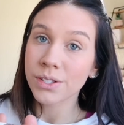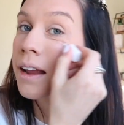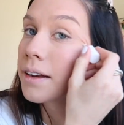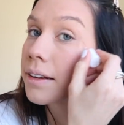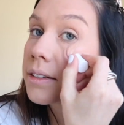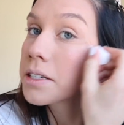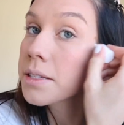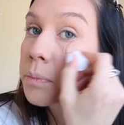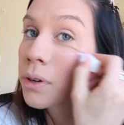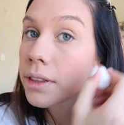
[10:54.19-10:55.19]
And
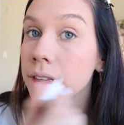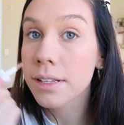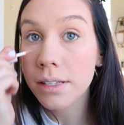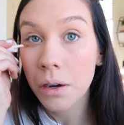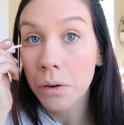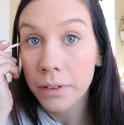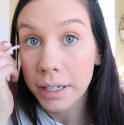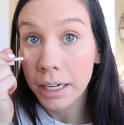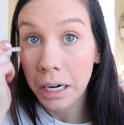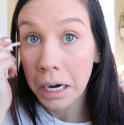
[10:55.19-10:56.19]
just put this over
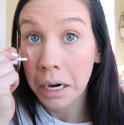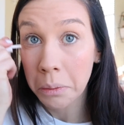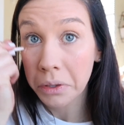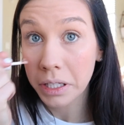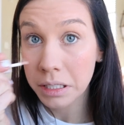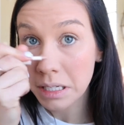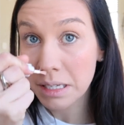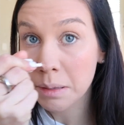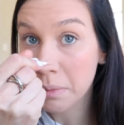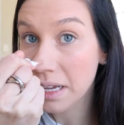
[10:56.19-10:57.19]
here. It really
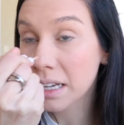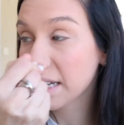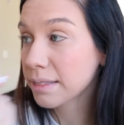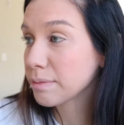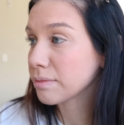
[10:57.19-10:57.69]
doesn't make